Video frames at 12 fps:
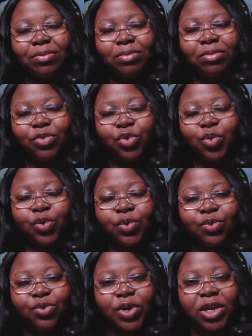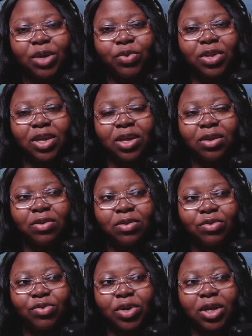remote training with the kids,
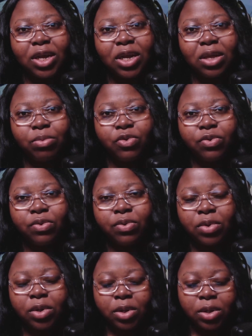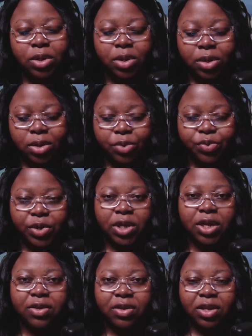trying to get them to
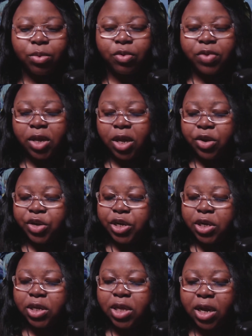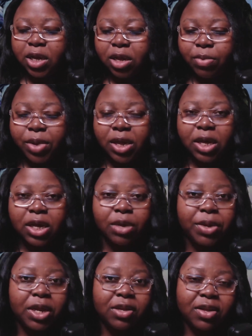release some of the energy that they've been
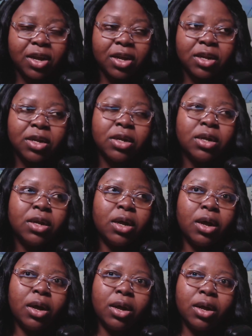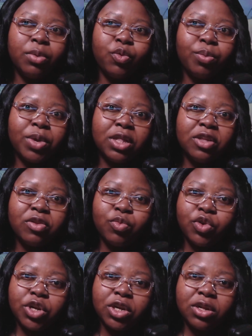keeping inside. We met this
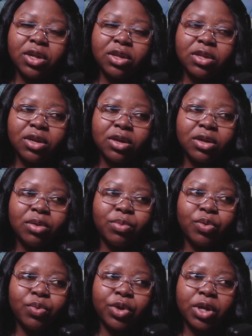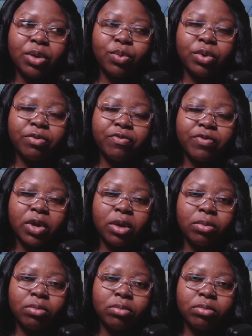merchant that's not going to be working with
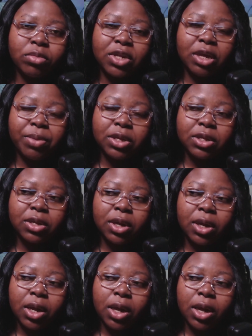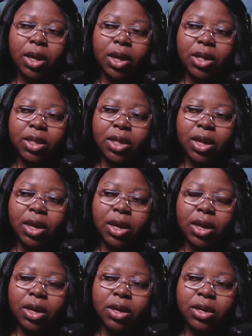Tempest. And
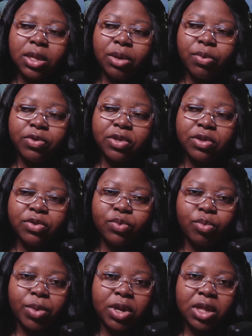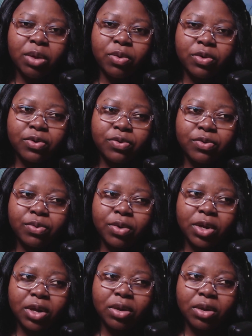then there was this woman that was with